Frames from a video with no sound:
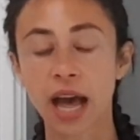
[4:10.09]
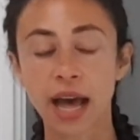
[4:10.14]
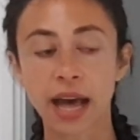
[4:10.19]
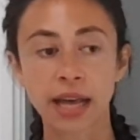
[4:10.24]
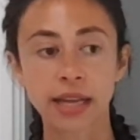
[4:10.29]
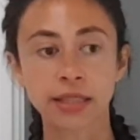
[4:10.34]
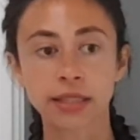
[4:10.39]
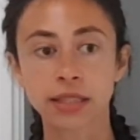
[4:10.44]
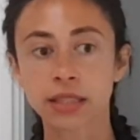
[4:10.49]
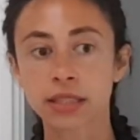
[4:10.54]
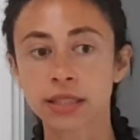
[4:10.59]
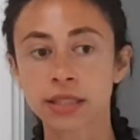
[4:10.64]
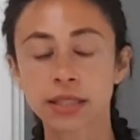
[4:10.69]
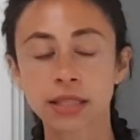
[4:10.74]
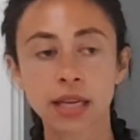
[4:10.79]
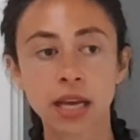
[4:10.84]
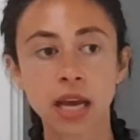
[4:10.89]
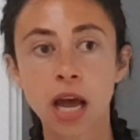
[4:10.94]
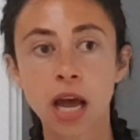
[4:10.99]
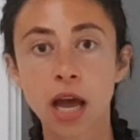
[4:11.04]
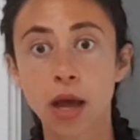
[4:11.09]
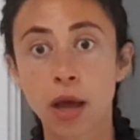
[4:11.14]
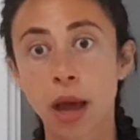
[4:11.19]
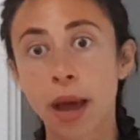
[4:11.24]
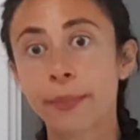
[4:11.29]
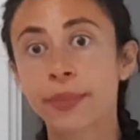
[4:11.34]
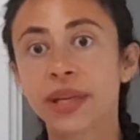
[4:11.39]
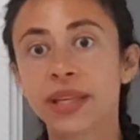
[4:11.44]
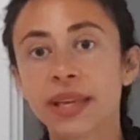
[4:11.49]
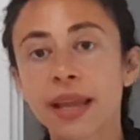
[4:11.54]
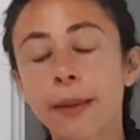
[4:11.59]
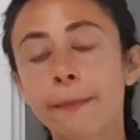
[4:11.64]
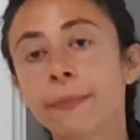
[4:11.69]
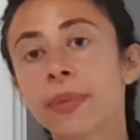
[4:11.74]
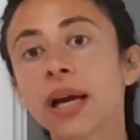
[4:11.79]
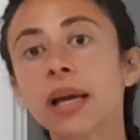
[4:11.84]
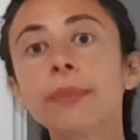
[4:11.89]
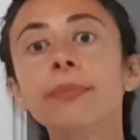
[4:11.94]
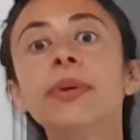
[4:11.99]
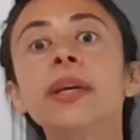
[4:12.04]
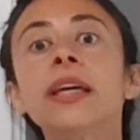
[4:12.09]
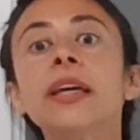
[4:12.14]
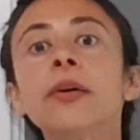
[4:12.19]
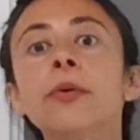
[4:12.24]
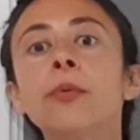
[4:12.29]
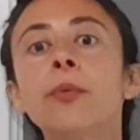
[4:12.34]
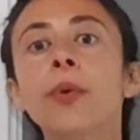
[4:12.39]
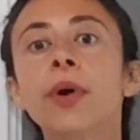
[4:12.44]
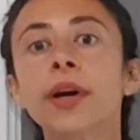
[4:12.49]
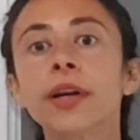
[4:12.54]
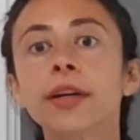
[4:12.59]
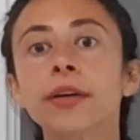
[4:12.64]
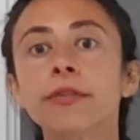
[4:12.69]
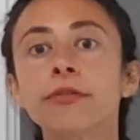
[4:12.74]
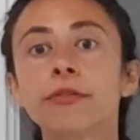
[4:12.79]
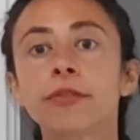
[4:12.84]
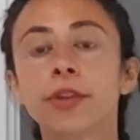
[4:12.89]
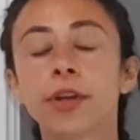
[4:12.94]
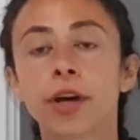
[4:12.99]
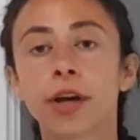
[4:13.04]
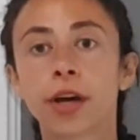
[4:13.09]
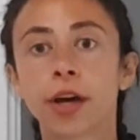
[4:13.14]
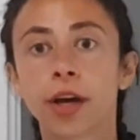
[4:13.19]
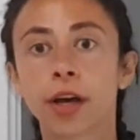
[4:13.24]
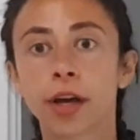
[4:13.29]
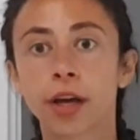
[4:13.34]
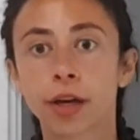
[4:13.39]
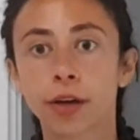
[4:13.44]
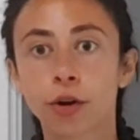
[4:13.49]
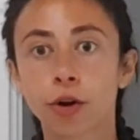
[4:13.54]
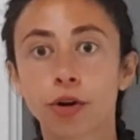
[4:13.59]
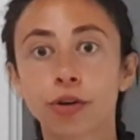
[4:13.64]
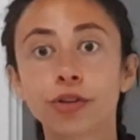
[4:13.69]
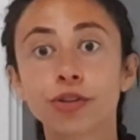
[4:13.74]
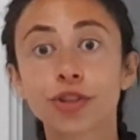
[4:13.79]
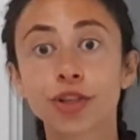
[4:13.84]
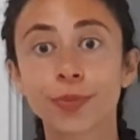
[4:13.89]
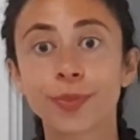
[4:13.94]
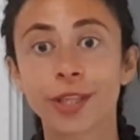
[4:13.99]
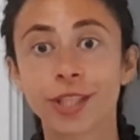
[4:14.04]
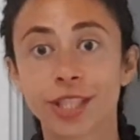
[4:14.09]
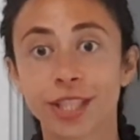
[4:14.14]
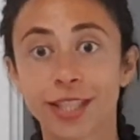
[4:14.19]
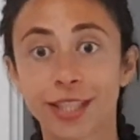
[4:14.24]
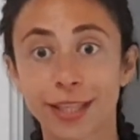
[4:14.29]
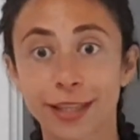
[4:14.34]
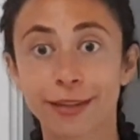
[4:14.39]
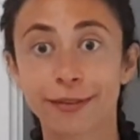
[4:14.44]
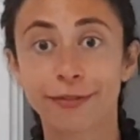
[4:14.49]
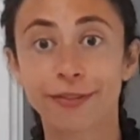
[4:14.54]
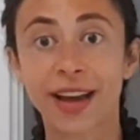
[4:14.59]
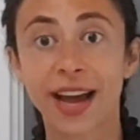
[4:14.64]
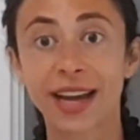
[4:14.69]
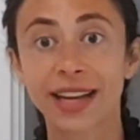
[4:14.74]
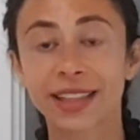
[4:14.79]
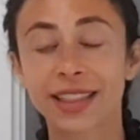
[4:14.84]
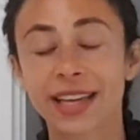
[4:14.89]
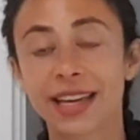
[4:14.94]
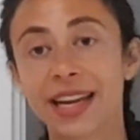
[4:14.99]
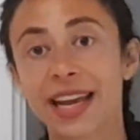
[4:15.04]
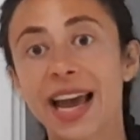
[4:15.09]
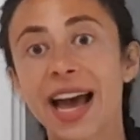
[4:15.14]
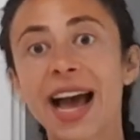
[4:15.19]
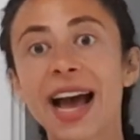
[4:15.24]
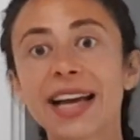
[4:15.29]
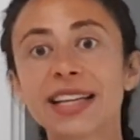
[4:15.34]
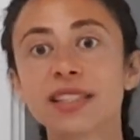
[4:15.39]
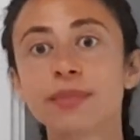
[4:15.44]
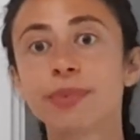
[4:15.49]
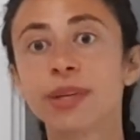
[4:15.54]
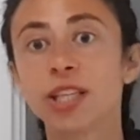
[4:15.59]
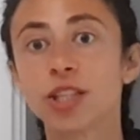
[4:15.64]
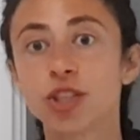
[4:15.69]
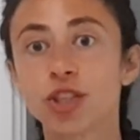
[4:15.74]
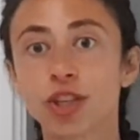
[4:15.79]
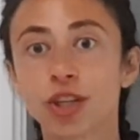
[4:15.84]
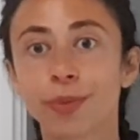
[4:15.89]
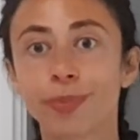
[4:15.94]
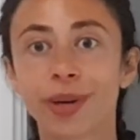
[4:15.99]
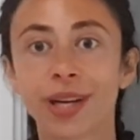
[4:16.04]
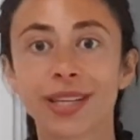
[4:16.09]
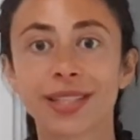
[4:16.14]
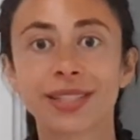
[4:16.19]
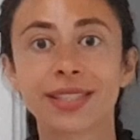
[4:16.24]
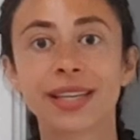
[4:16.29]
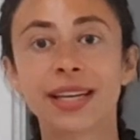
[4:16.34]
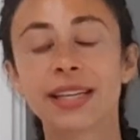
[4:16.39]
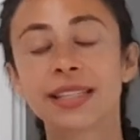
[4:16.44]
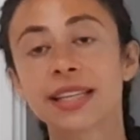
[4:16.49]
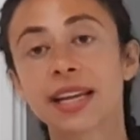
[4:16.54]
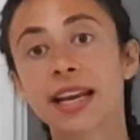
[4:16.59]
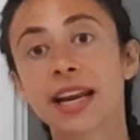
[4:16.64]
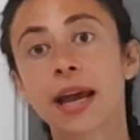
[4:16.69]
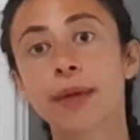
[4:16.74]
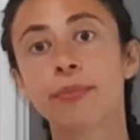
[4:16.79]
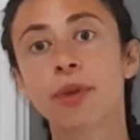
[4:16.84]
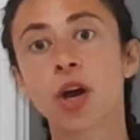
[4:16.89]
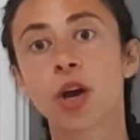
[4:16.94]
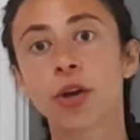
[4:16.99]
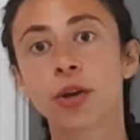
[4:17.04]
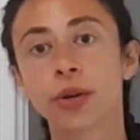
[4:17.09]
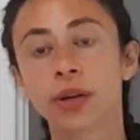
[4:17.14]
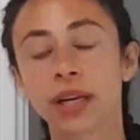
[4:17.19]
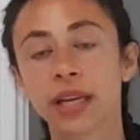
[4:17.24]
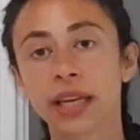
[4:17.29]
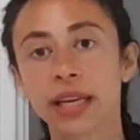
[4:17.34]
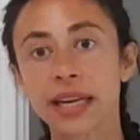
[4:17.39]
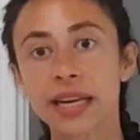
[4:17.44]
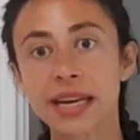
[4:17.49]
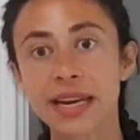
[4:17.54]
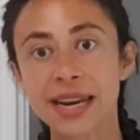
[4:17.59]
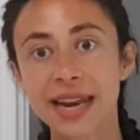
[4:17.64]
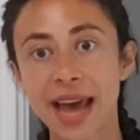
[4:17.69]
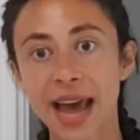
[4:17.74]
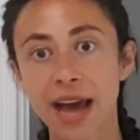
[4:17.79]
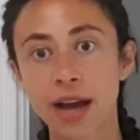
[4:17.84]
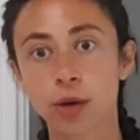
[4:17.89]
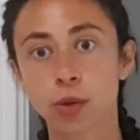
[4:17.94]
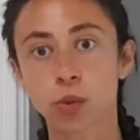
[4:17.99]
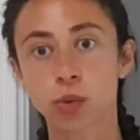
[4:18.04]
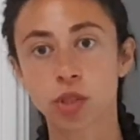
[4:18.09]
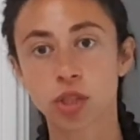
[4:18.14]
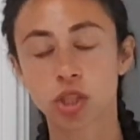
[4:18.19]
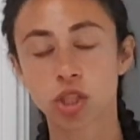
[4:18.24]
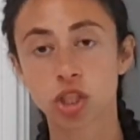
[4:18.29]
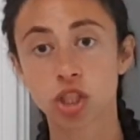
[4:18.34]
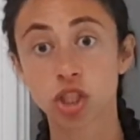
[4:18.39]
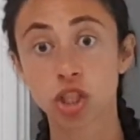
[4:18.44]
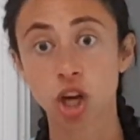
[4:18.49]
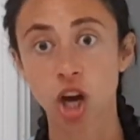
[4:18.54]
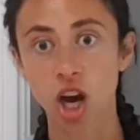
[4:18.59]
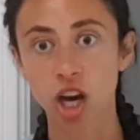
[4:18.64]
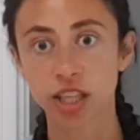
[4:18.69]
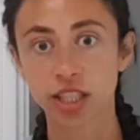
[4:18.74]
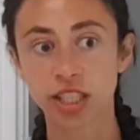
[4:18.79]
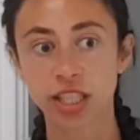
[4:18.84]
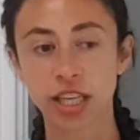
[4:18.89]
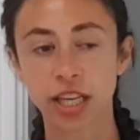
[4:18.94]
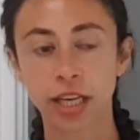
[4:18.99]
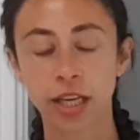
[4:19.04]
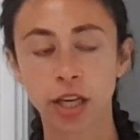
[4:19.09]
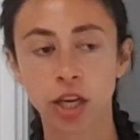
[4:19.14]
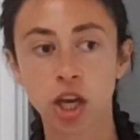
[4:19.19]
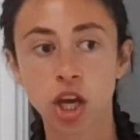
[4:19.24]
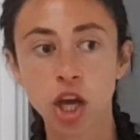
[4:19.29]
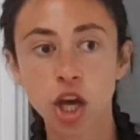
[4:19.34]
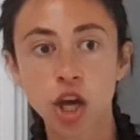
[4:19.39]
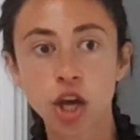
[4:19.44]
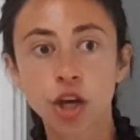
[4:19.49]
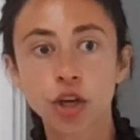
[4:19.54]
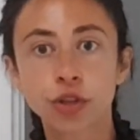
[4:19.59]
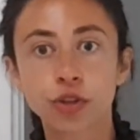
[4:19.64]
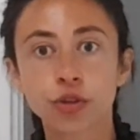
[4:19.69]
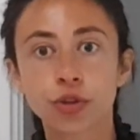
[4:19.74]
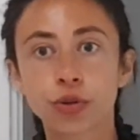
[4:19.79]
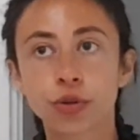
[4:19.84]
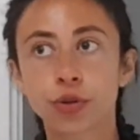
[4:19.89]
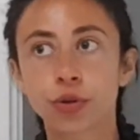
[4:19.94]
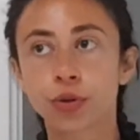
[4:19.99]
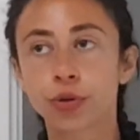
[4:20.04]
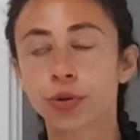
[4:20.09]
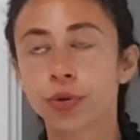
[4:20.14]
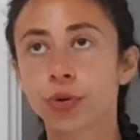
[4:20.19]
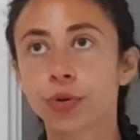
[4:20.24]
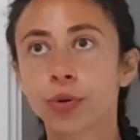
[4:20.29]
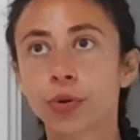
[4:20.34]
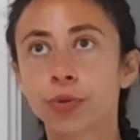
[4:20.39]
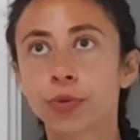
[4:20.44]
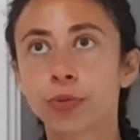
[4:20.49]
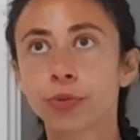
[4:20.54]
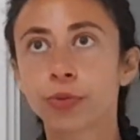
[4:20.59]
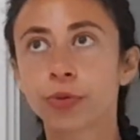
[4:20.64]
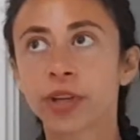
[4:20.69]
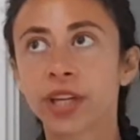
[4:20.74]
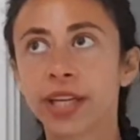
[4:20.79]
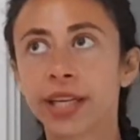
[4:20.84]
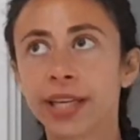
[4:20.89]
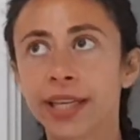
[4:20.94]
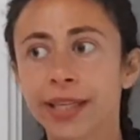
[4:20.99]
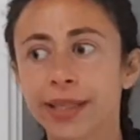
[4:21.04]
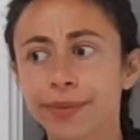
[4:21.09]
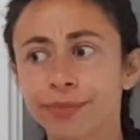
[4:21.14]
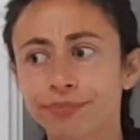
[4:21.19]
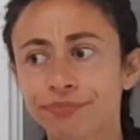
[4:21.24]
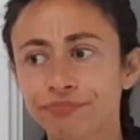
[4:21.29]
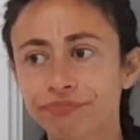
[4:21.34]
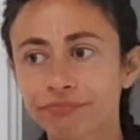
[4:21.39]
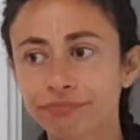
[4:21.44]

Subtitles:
And I mean, that might be one of the contributors to the fact that it has been 2+ years, and I'm only now starting to really